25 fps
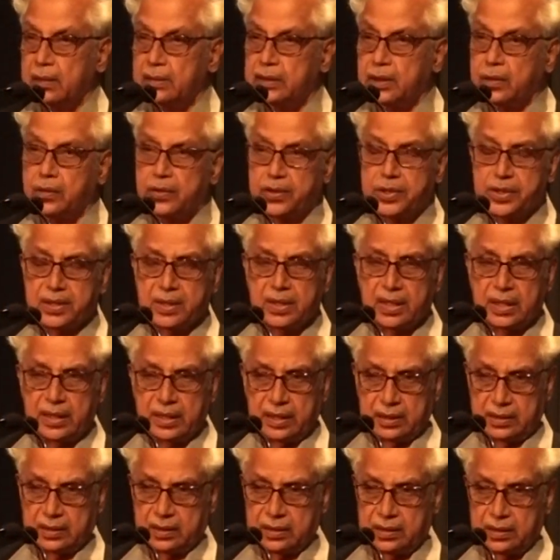The question
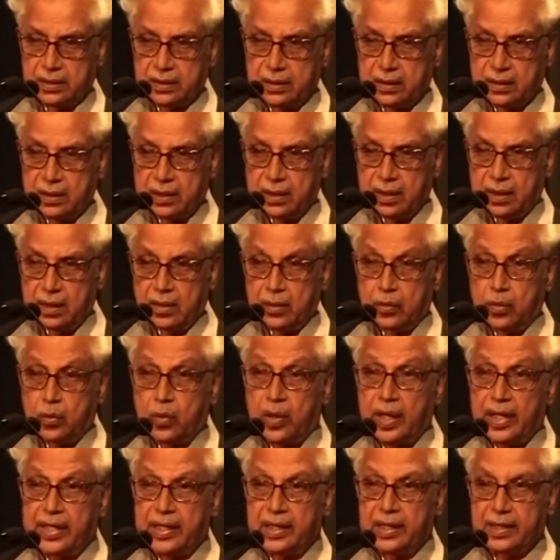is,
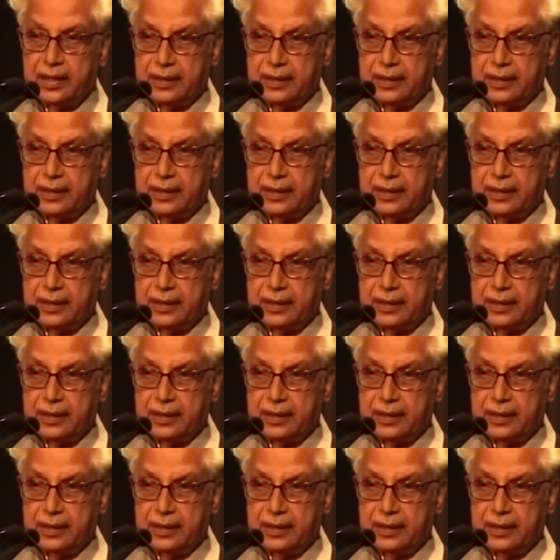why?